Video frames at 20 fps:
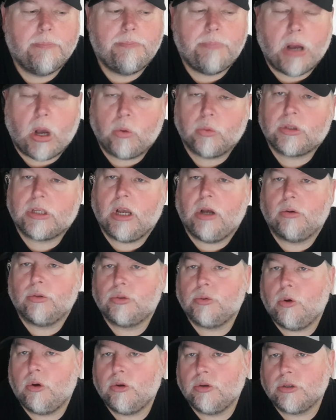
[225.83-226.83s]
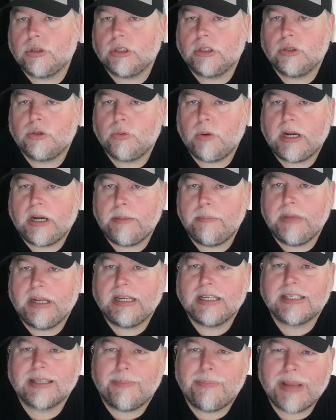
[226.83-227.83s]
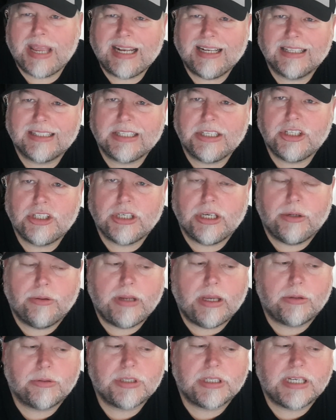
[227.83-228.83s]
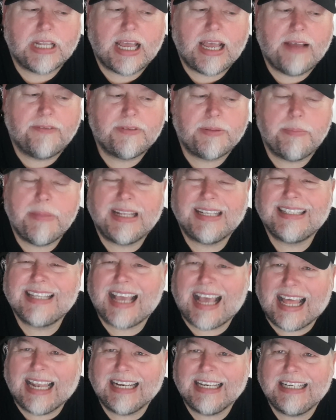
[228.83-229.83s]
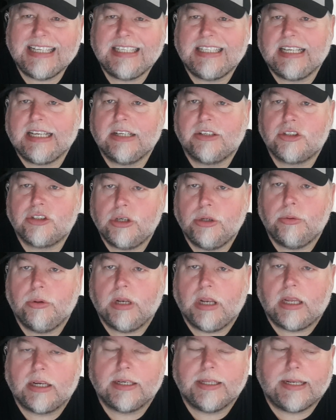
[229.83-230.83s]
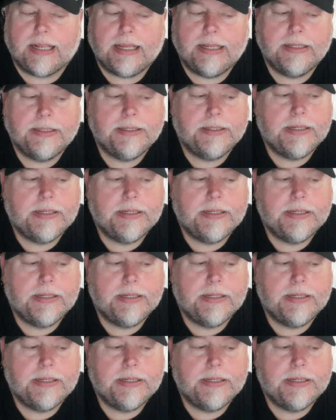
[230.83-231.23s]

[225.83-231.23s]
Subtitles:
both going to 120 minutes and penalty shootouts, and to have the mentality to get through a lot of that